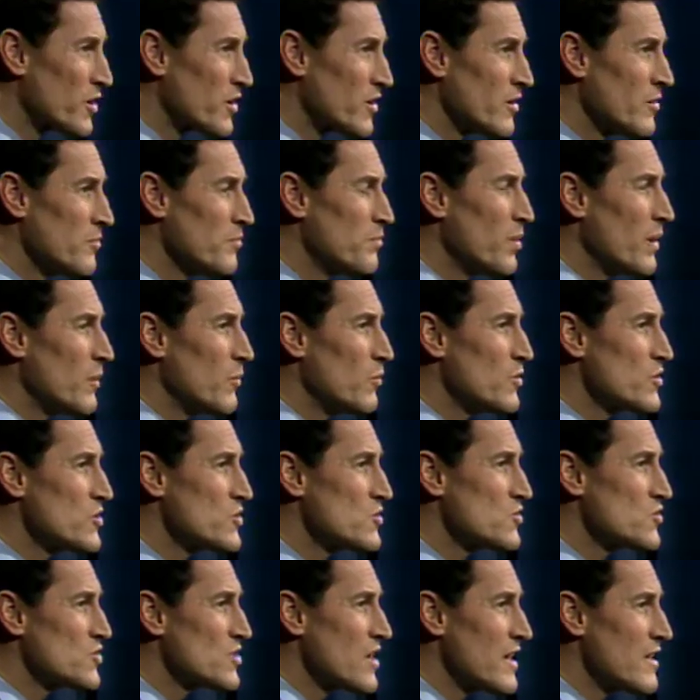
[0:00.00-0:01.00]
burden, but would
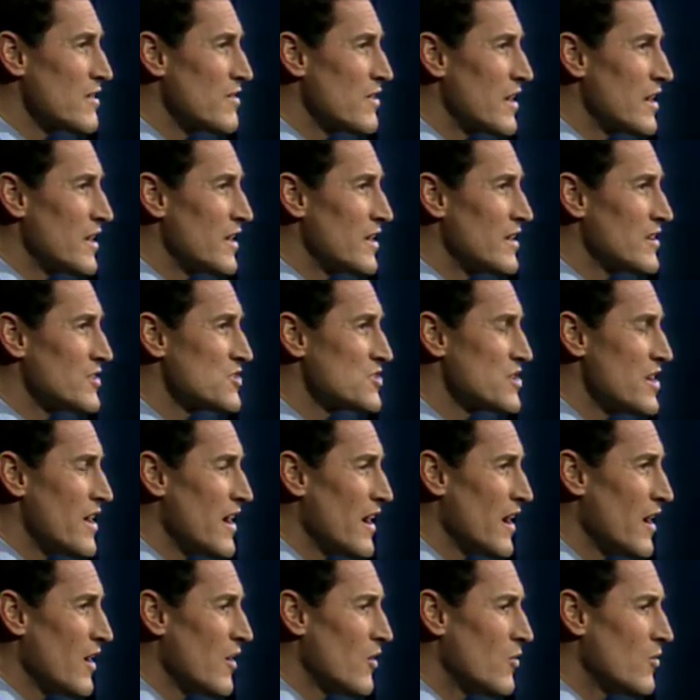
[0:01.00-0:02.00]
you say that it is
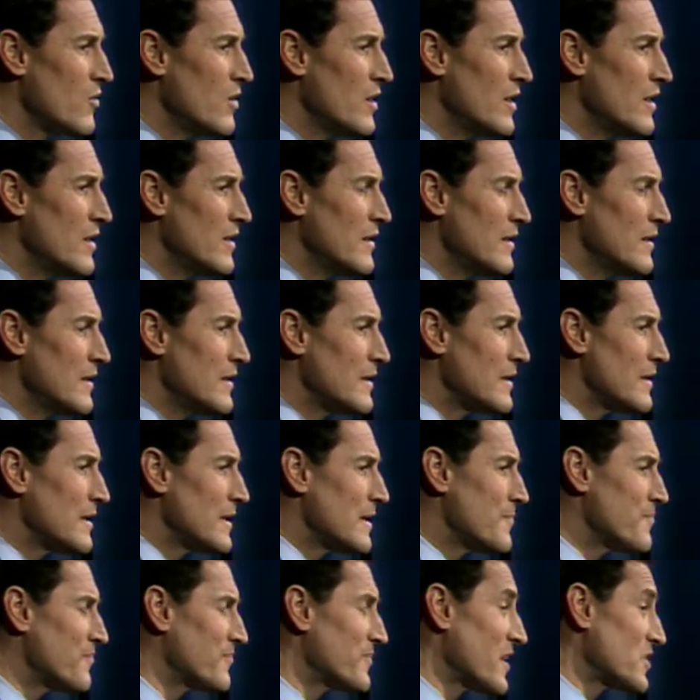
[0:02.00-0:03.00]
now,
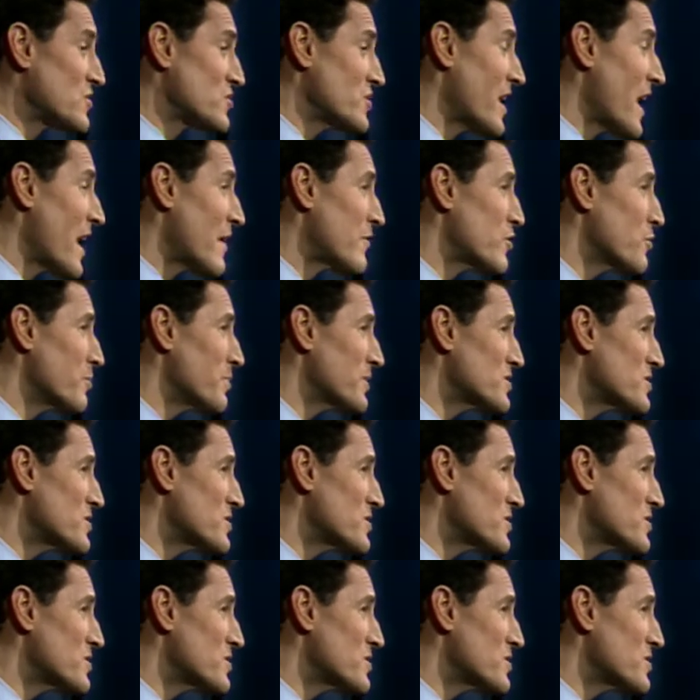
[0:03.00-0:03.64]
um, does it have the